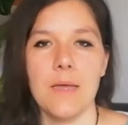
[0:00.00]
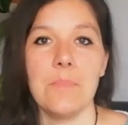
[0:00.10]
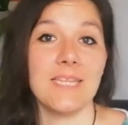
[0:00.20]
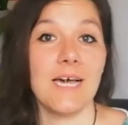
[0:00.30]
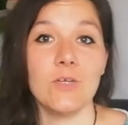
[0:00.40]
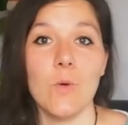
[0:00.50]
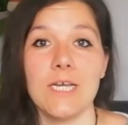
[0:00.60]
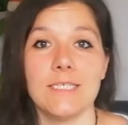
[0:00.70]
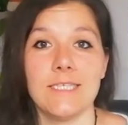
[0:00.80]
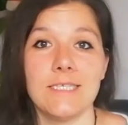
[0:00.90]
But
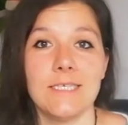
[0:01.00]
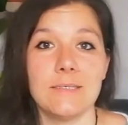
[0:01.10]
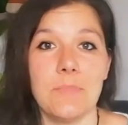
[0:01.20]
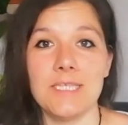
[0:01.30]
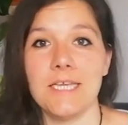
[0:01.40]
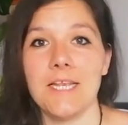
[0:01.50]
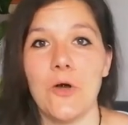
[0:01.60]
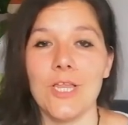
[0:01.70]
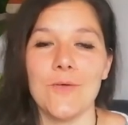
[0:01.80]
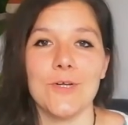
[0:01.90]
otherwise, this is basically
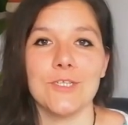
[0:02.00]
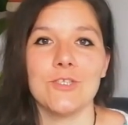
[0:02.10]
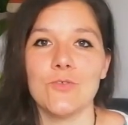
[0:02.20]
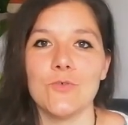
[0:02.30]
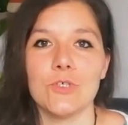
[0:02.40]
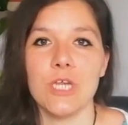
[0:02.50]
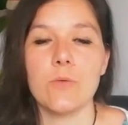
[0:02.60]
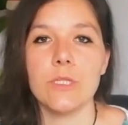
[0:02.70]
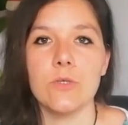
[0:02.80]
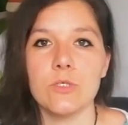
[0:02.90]
all I wanted to share
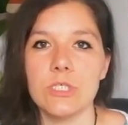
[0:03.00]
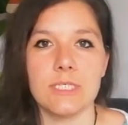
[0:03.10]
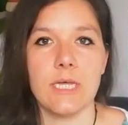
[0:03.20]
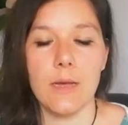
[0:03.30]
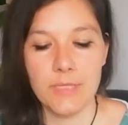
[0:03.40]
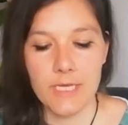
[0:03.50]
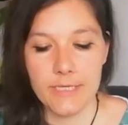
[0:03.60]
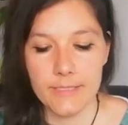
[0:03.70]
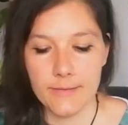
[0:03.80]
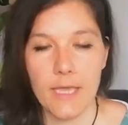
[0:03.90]
with you, just the
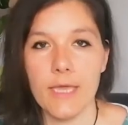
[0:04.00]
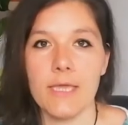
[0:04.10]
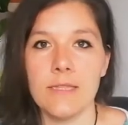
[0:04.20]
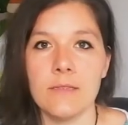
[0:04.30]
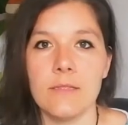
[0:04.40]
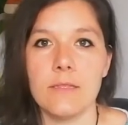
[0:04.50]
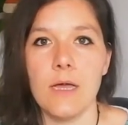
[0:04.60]
update, and